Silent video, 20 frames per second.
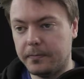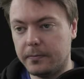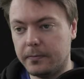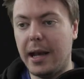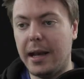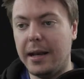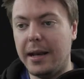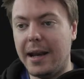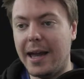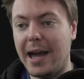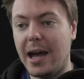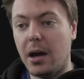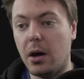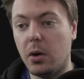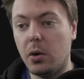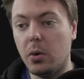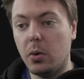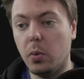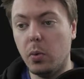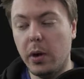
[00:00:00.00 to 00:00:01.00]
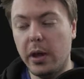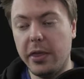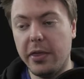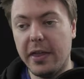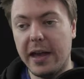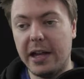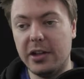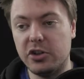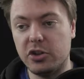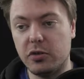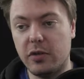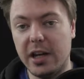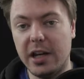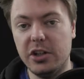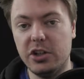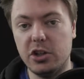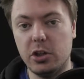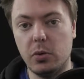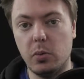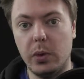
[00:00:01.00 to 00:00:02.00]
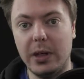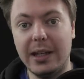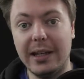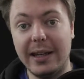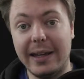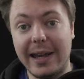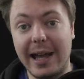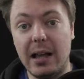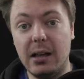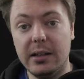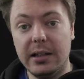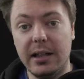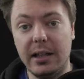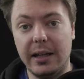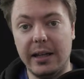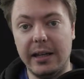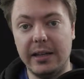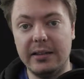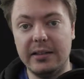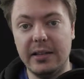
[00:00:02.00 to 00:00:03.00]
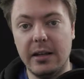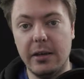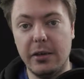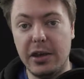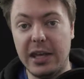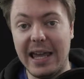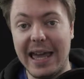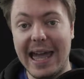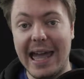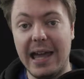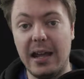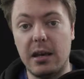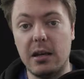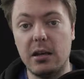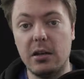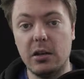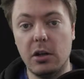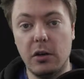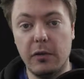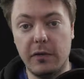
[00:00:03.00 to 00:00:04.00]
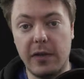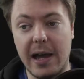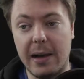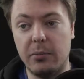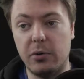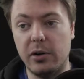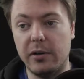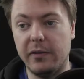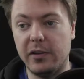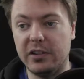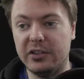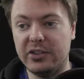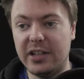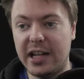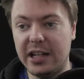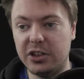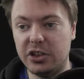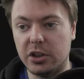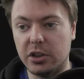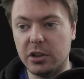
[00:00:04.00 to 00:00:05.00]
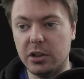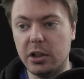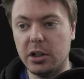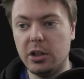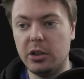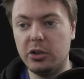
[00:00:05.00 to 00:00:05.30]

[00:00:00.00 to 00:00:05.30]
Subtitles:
And now, with that duration, we can calculate the end of that previous section.